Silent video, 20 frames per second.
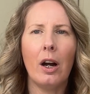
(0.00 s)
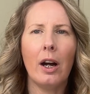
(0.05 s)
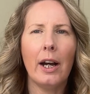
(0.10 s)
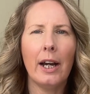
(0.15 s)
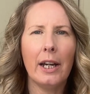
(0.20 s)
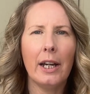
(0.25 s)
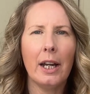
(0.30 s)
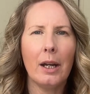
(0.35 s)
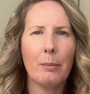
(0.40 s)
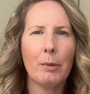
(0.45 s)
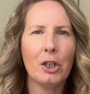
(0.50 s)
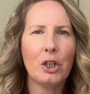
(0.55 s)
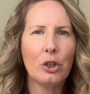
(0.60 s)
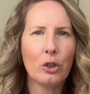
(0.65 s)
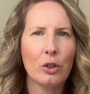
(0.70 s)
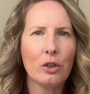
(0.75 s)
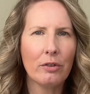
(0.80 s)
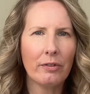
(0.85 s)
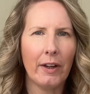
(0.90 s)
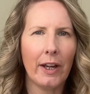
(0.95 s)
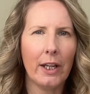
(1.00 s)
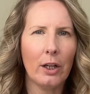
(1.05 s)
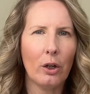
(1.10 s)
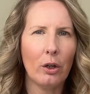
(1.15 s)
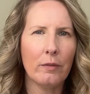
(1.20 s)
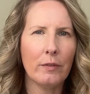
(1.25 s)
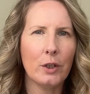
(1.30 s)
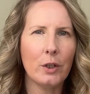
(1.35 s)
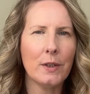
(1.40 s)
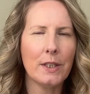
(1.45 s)
I am a huge fan
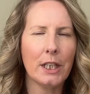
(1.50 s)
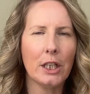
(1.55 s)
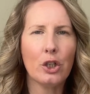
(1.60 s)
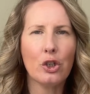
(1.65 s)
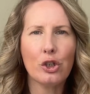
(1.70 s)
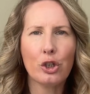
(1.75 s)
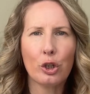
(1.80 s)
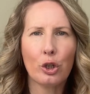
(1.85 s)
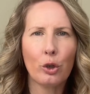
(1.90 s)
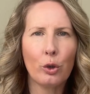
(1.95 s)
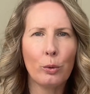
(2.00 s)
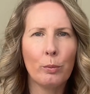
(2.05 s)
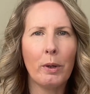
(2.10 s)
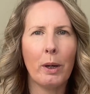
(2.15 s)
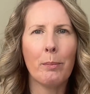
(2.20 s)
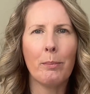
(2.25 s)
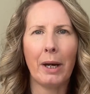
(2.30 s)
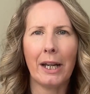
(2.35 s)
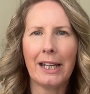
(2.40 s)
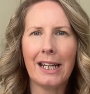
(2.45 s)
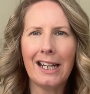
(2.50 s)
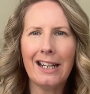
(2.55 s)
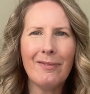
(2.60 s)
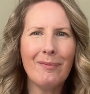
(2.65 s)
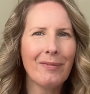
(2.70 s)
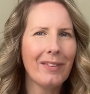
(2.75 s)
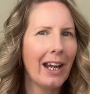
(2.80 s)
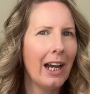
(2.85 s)
of using TubeBuddy.